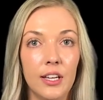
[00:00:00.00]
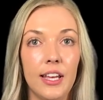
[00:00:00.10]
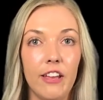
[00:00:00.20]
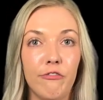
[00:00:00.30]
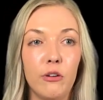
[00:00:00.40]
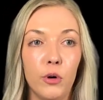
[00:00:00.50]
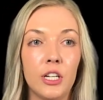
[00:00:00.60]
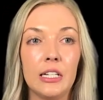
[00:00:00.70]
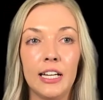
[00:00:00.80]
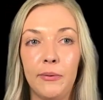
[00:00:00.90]
If we were to
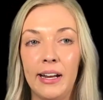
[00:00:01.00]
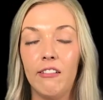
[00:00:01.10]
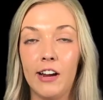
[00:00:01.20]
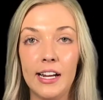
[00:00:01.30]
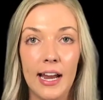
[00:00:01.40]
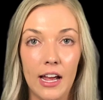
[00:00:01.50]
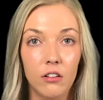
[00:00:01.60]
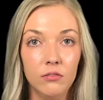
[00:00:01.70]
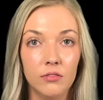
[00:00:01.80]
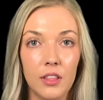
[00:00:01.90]
liquidate right now,
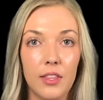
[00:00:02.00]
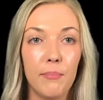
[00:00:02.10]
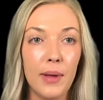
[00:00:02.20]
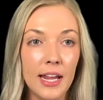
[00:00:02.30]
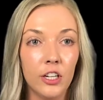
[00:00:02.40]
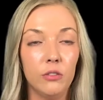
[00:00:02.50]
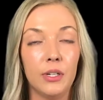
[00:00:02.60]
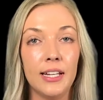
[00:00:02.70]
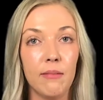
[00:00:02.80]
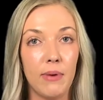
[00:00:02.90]
the banker would
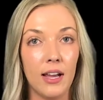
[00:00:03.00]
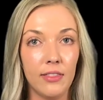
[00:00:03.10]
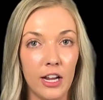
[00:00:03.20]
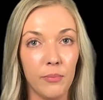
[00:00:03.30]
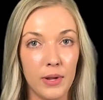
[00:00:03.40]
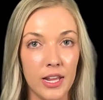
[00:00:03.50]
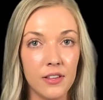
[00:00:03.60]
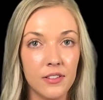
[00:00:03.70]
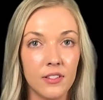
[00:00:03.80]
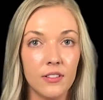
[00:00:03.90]
get back their
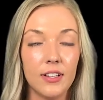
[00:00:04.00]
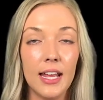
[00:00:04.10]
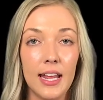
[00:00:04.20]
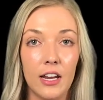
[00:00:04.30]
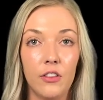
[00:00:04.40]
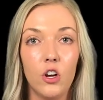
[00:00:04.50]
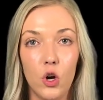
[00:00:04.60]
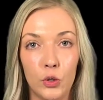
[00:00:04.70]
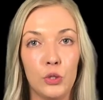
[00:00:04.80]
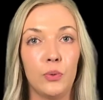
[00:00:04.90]
piece, and the
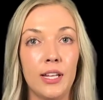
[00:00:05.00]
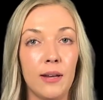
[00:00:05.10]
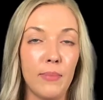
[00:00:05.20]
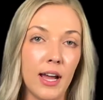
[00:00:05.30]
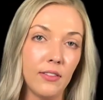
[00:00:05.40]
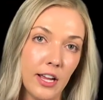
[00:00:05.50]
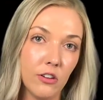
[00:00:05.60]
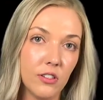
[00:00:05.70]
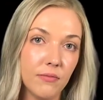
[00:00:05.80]
owners would get back theirs.